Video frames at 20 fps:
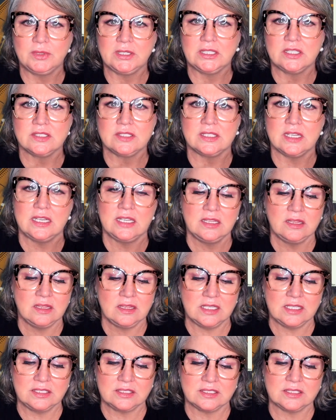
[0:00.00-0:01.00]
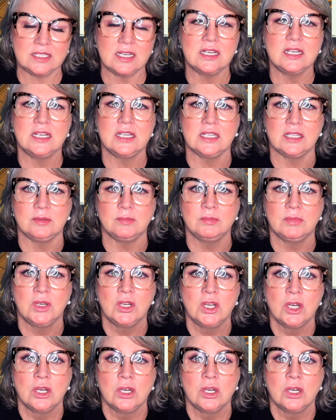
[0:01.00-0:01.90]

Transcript: Because in this time,